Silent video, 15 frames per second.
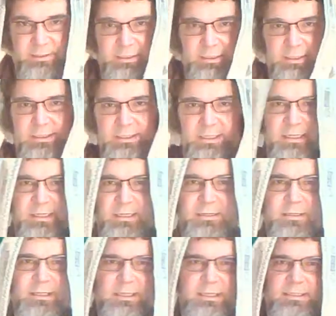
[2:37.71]
You, you,
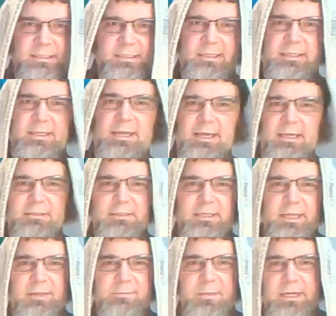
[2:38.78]
hear you see that?
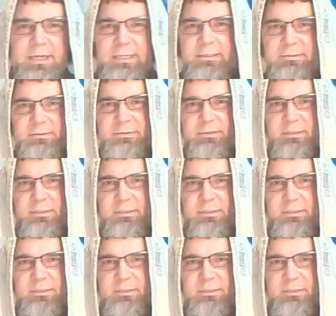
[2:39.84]
Amen.